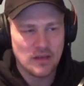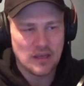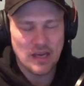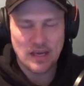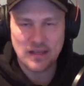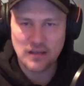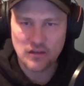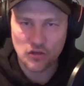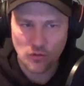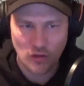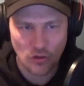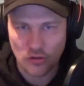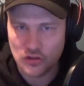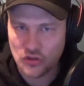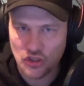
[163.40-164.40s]
again you can
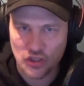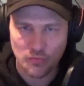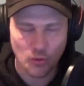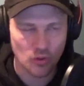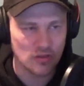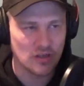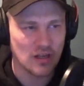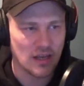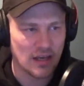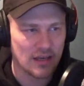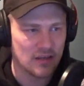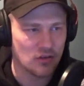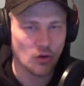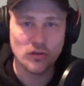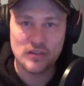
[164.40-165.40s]
also just put in
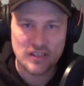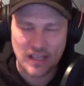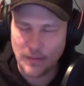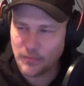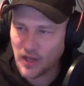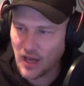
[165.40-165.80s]
like concept